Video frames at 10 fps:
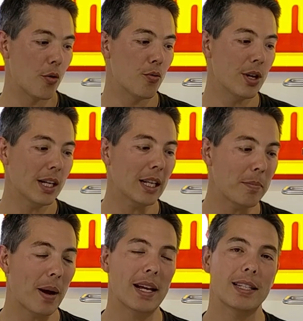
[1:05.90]
really
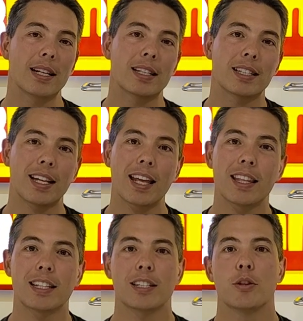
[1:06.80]
basic
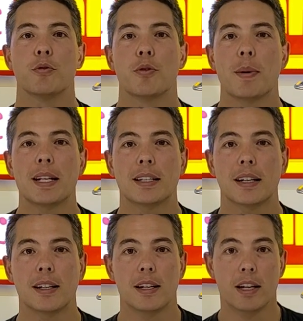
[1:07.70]
stainless steel
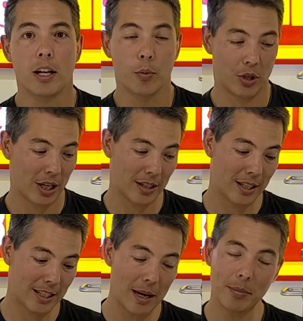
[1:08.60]
fermenter, which has a
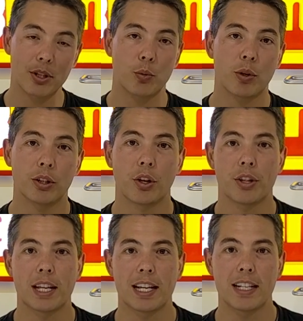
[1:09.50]
seamless weld on
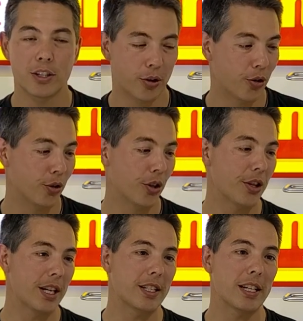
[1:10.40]
the internal,
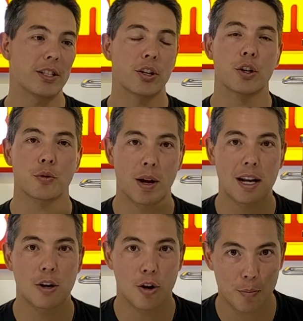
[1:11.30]
this is a great
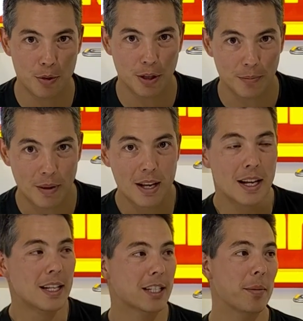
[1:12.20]
option.
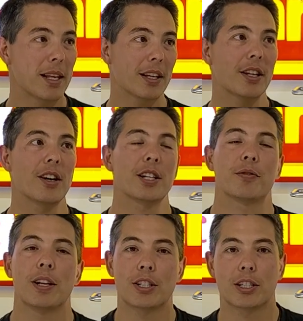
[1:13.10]
Some of the other nice
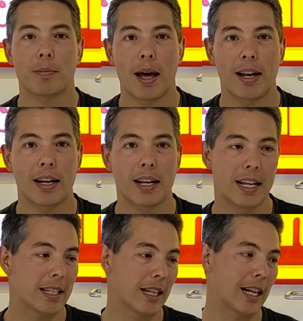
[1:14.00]
features about it
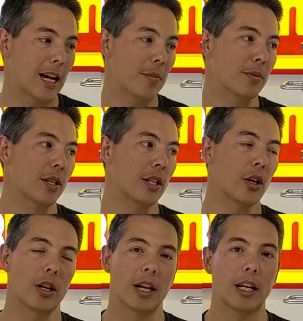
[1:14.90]
is it comes as
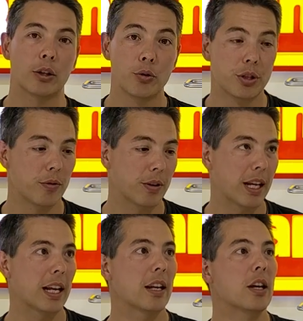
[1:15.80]
an inclusive
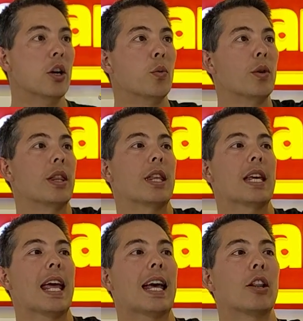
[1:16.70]
kit with the
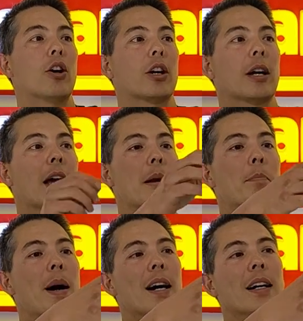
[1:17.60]
airlock and
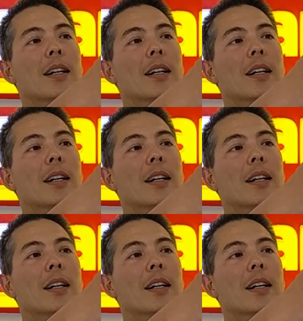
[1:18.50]
bung,